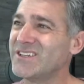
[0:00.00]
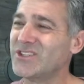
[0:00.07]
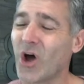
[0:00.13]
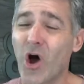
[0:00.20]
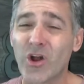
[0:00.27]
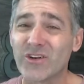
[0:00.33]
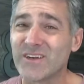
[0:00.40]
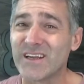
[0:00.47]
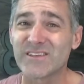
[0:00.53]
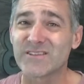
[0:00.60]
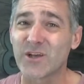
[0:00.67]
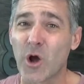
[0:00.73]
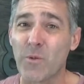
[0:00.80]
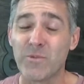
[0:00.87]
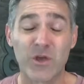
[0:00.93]
Dawn dish
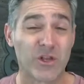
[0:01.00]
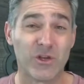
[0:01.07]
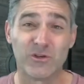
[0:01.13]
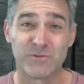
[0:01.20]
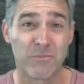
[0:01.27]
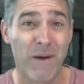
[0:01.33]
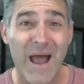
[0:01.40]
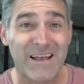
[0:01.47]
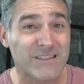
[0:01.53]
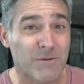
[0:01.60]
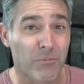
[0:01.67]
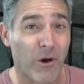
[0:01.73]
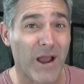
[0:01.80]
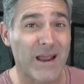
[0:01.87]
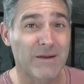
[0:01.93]
soap, you can use
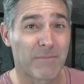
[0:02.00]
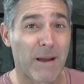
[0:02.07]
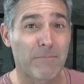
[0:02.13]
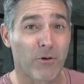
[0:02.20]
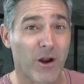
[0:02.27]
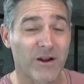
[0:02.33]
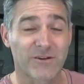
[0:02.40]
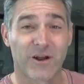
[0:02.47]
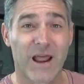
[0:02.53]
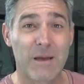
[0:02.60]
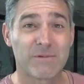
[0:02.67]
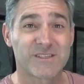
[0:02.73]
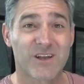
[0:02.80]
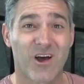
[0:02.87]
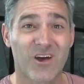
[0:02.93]
Mask Bright, my product on
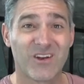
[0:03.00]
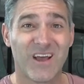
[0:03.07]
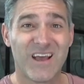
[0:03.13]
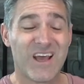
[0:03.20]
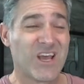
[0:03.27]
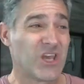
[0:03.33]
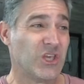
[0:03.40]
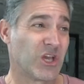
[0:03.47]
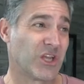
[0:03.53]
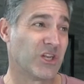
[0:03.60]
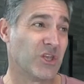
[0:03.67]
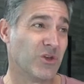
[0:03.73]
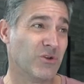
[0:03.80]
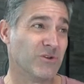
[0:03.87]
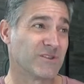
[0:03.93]
Amazon, you can
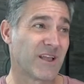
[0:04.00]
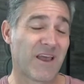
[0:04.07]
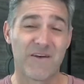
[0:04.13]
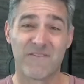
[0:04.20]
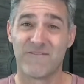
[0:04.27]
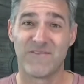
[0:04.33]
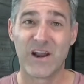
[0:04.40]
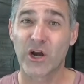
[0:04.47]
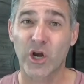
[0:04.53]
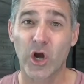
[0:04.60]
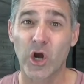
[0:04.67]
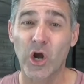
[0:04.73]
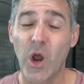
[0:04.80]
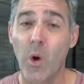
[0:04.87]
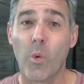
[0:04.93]
use
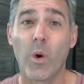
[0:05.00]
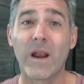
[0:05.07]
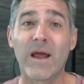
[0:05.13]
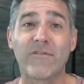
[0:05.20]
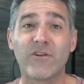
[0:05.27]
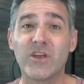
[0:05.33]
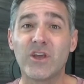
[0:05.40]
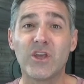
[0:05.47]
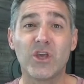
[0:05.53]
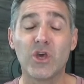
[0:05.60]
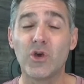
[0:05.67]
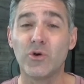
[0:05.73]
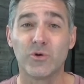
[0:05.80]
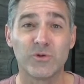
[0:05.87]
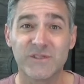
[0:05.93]
vinegar, whatever you
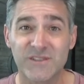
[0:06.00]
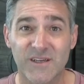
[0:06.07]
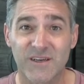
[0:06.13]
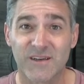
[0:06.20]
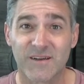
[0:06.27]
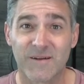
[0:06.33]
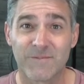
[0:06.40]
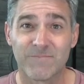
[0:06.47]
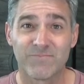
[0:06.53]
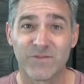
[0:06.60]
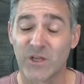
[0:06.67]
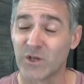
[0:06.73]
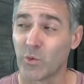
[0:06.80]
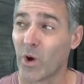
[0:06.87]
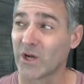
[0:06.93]
use,
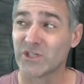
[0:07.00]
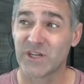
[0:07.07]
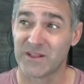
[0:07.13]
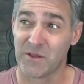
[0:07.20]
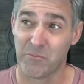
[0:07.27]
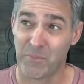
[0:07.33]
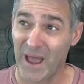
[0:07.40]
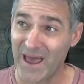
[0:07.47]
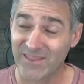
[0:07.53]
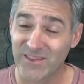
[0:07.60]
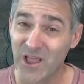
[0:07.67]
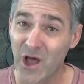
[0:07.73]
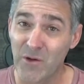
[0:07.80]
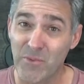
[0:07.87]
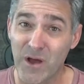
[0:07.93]
you can wash it in the
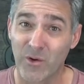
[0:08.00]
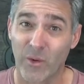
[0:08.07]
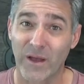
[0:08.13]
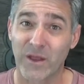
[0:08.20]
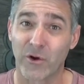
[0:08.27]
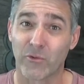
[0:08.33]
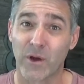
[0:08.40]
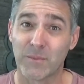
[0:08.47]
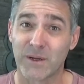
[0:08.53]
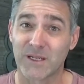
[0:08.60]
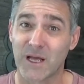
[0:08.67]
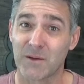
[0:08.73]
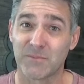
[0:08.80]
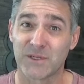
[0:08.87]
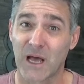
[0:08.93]
bathtub while you're
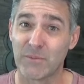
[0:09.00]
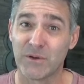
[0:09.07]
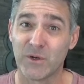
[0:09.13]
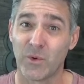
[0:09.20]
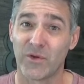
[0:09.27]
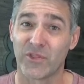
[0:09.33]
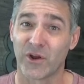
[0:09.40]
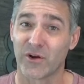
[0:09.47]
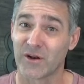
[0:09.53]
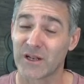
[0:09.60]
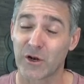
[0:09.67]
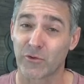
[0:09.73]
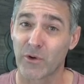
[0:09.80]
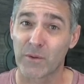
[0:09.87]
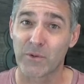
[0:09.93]
rub-a-dub-dubbing with your
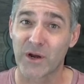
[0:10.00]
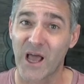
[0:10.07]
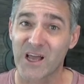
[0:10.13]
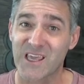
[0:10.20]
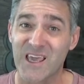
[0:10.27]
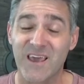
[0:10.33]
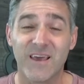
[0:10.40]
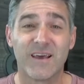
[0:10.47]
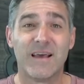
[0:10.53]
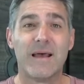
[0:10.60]
little rubber ducky.